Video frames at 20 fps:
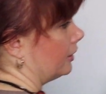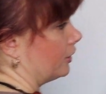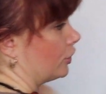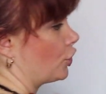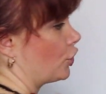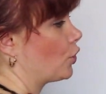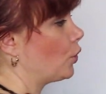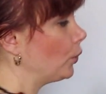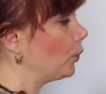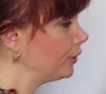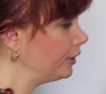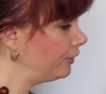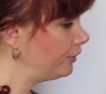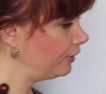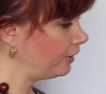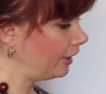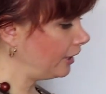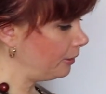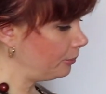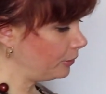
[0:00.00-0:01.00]
shoulder
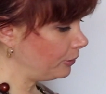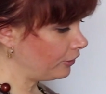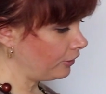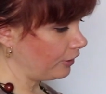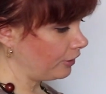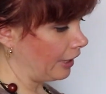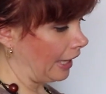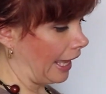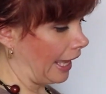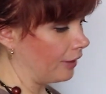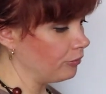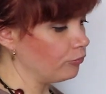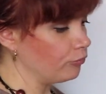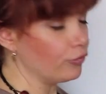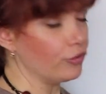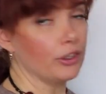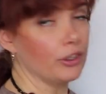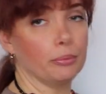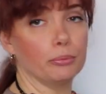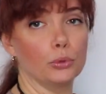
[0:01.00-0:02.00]
seams and
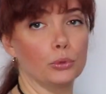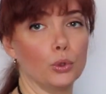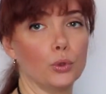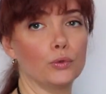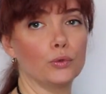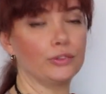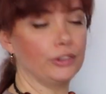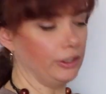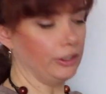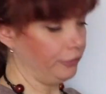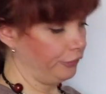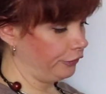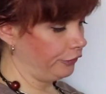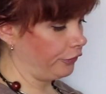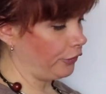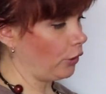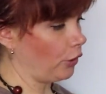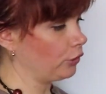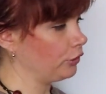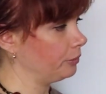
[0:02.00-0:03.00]
removed the
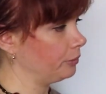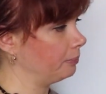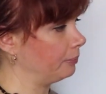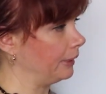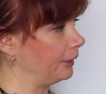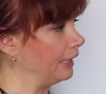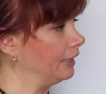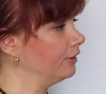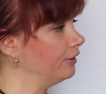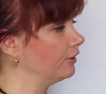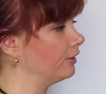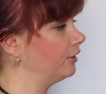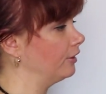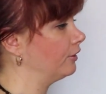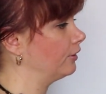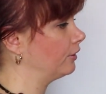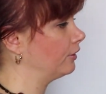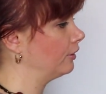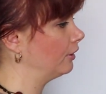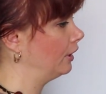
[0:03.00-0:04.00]
front
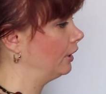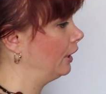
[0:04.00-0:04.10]
pieces.